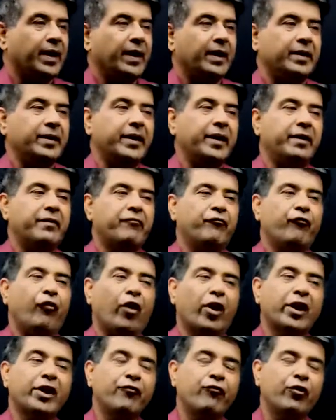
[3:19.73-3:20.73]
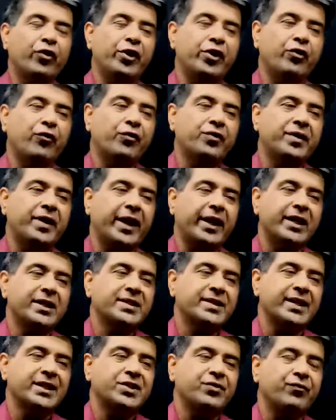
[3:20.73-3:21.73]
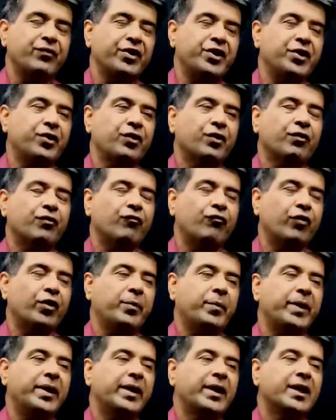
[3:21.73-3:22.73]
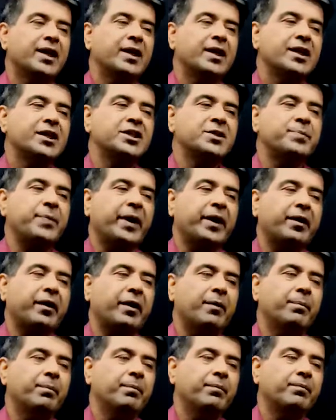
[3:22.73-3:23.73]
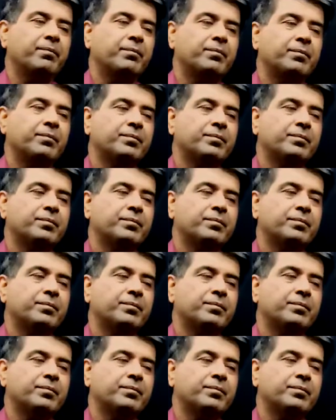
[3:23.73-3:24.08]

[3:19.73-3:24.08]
The following videos, that is sixth video, would be spectrum,